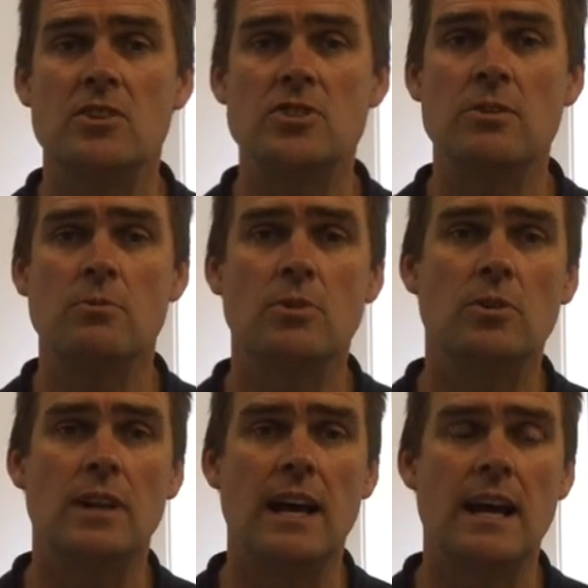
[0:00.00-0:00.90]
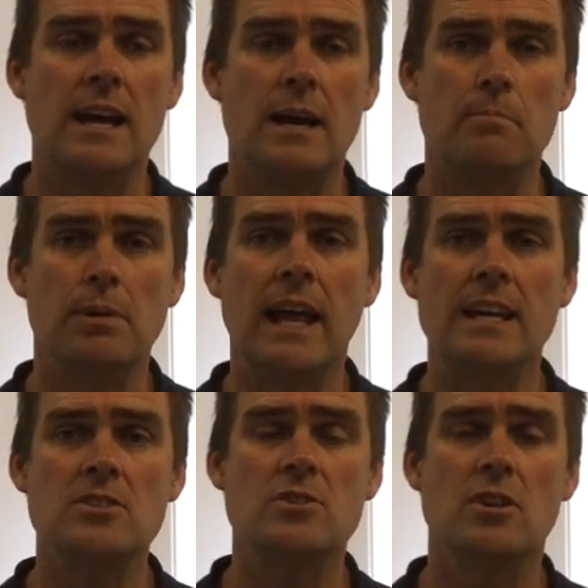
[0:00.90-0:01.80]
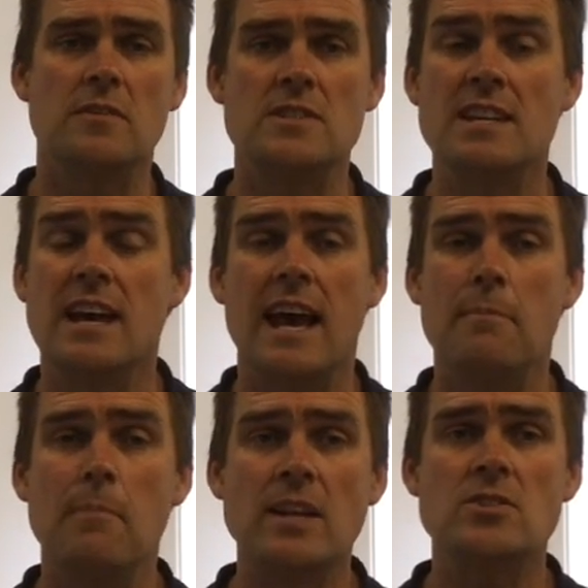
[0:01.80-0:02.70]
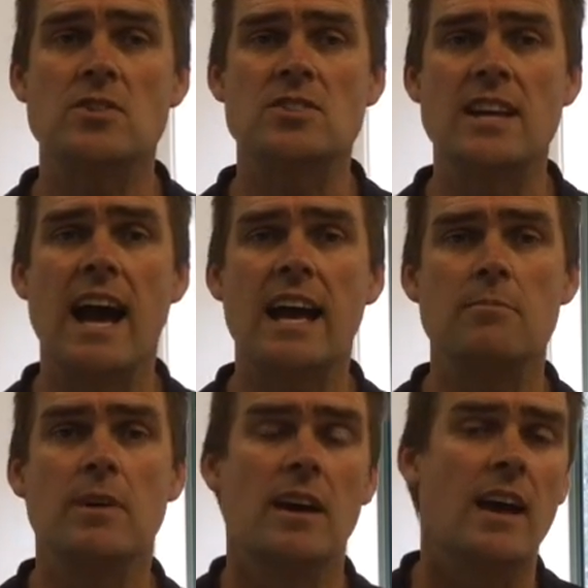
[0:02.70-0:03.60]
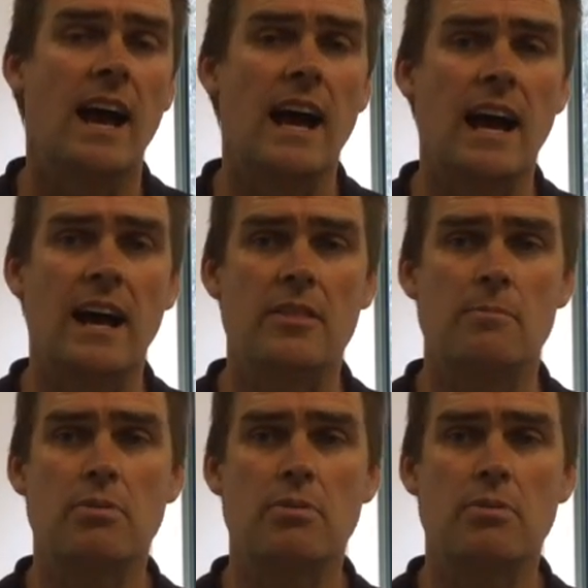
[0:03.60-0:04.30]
general playing surface are much the same. The